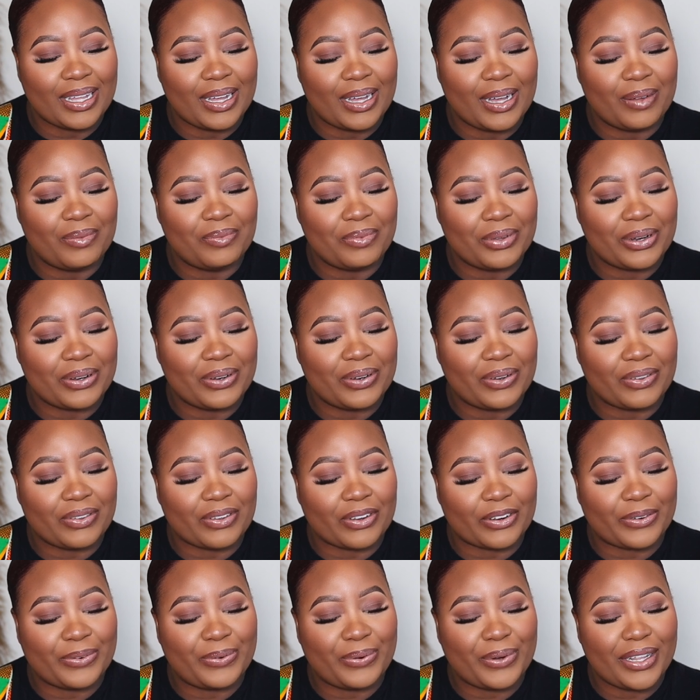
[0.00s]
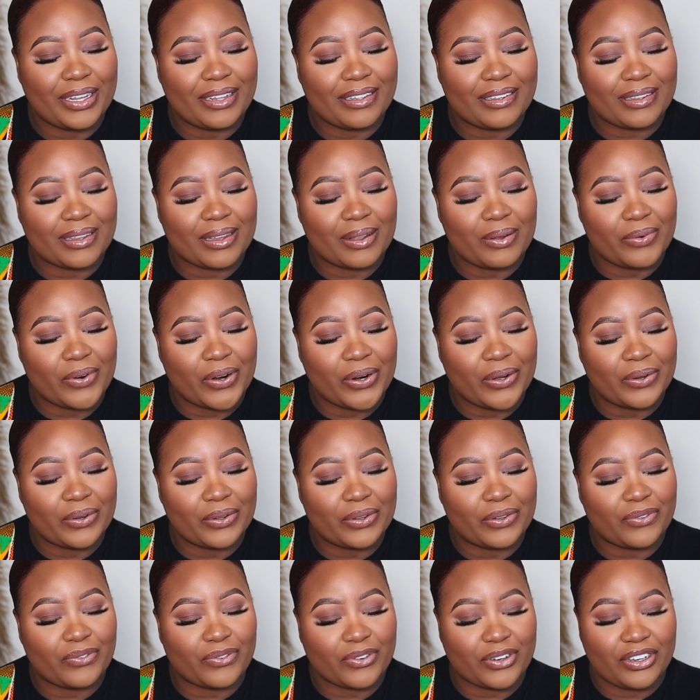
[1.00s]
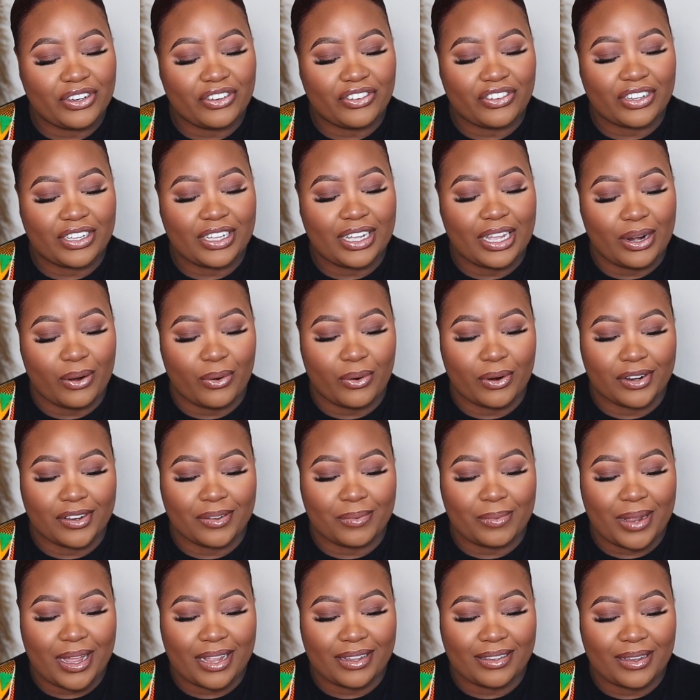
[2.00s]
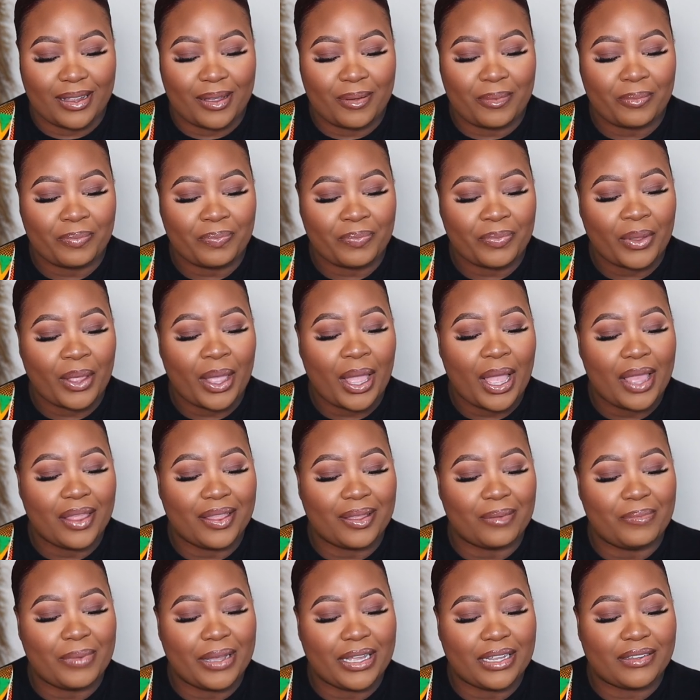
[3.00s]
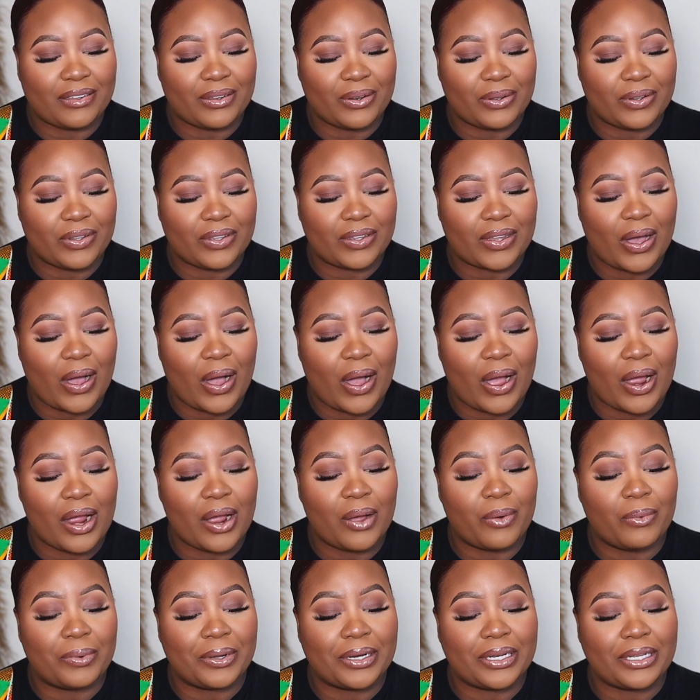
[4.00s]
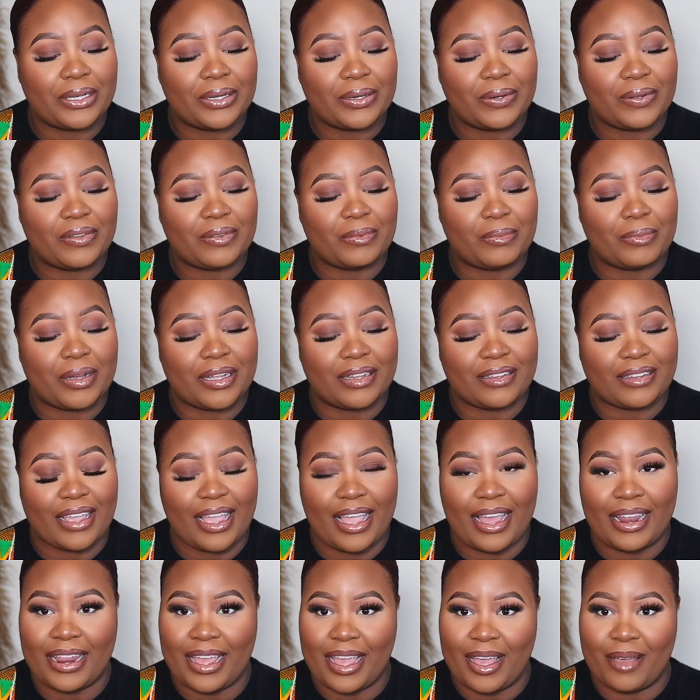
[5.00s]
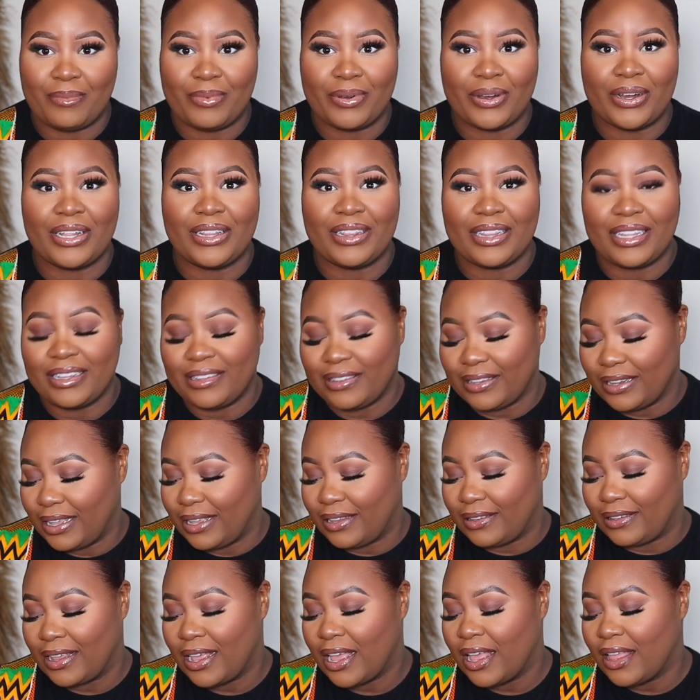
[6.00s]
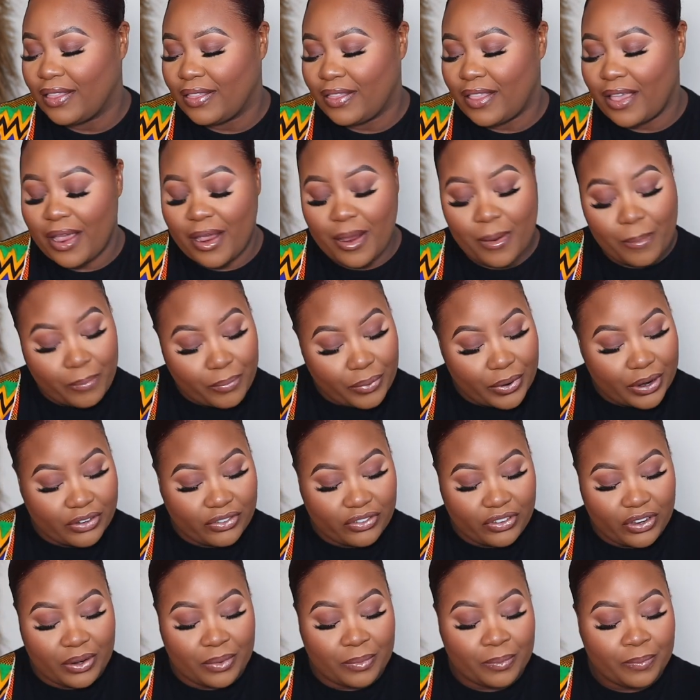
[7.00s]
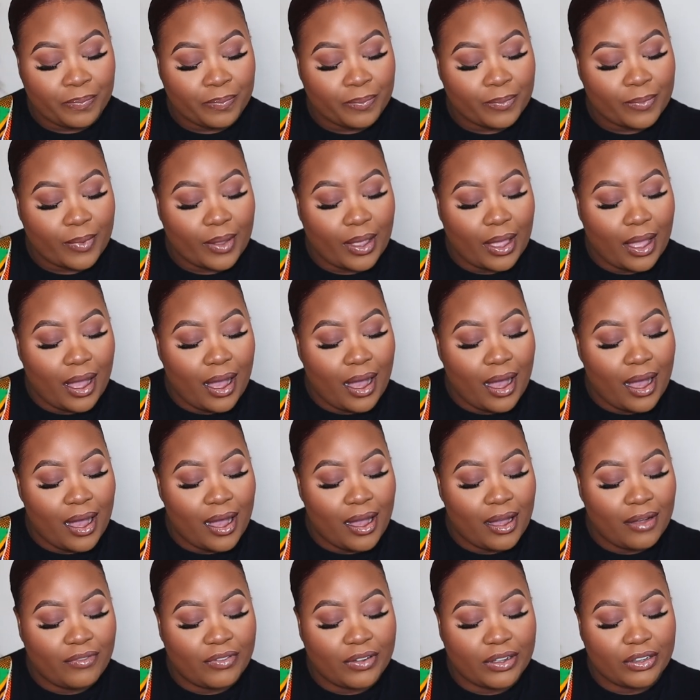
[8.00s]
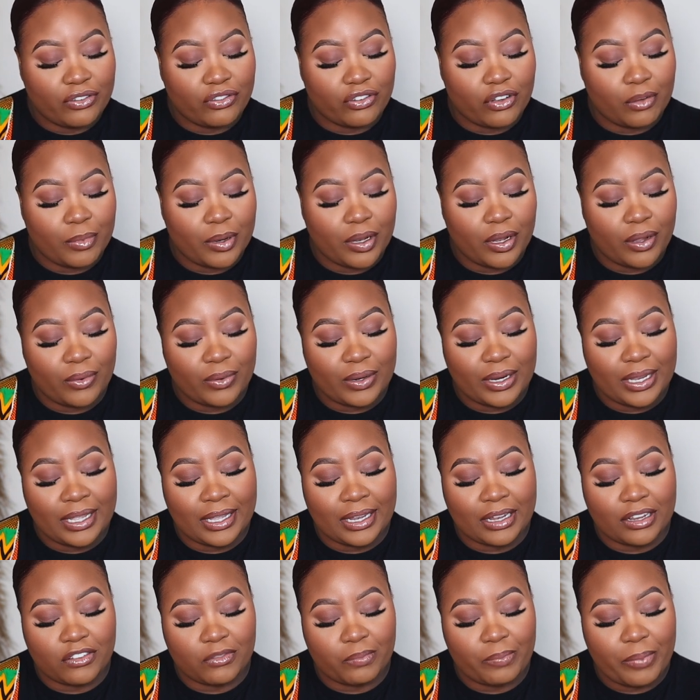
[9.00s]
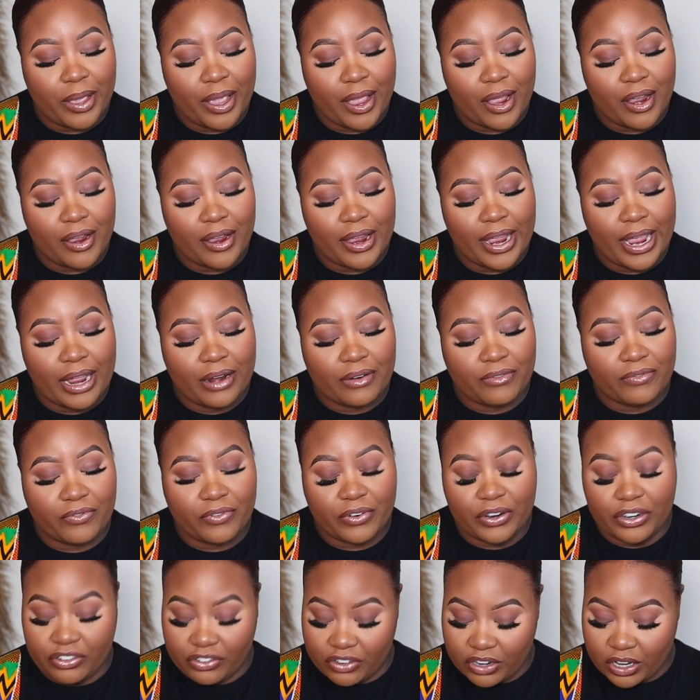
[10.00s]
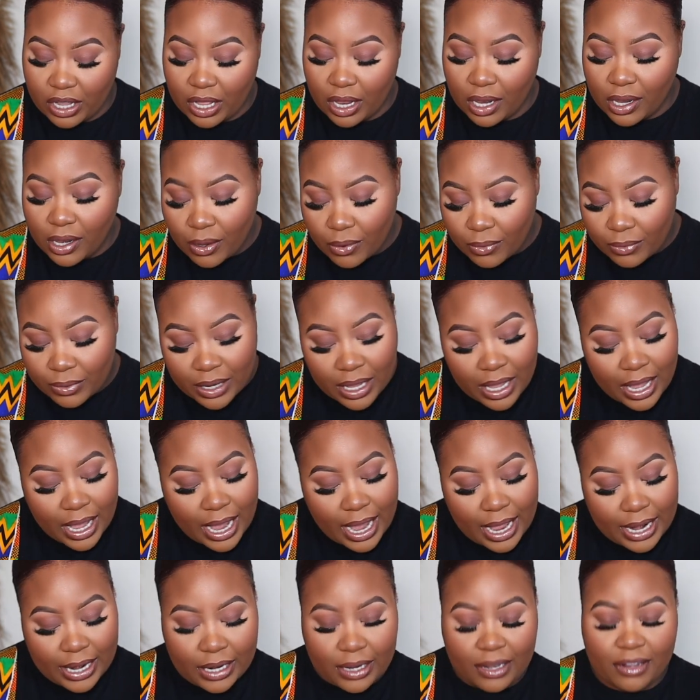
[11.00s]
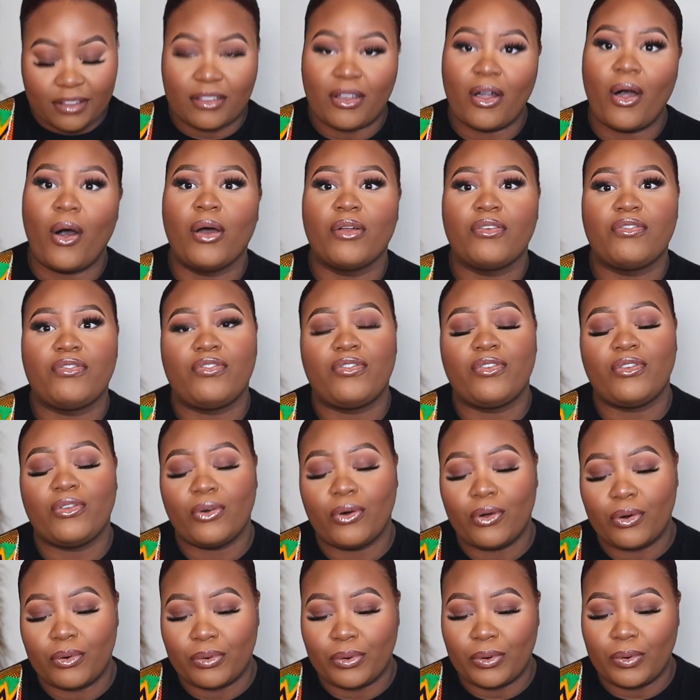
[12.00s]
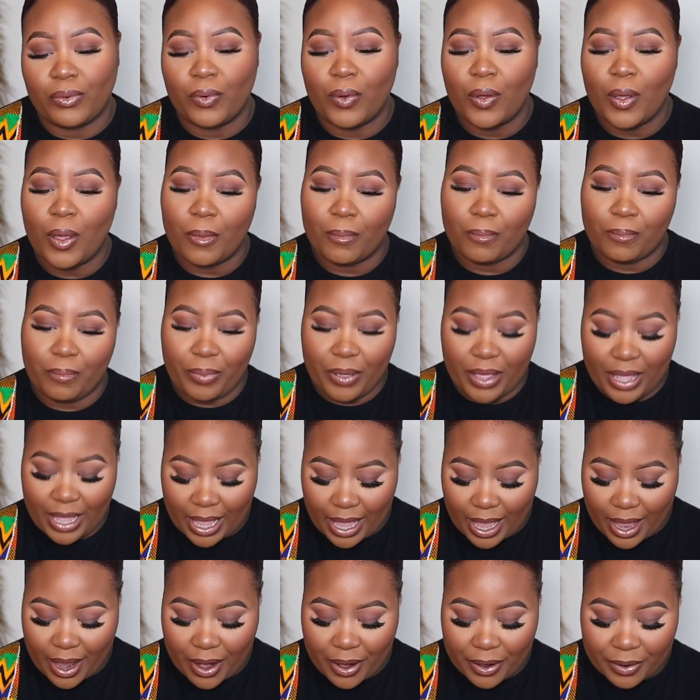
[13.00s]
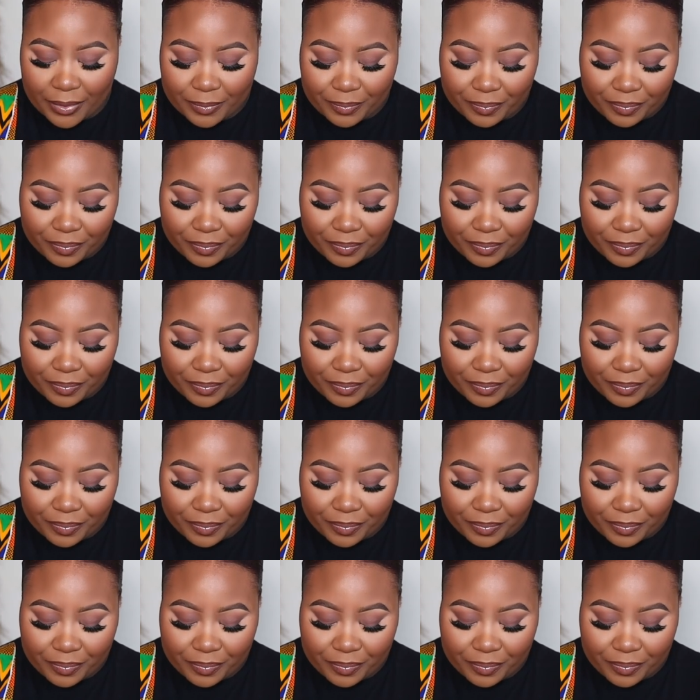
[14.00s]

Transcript: the middle notes are quince, rose, freesia, and orange blossom. The base notes are woody notes, musk, and amber. And this is their impression of Jo Malone English pear and freesia cologne. And it is called Floral Pear.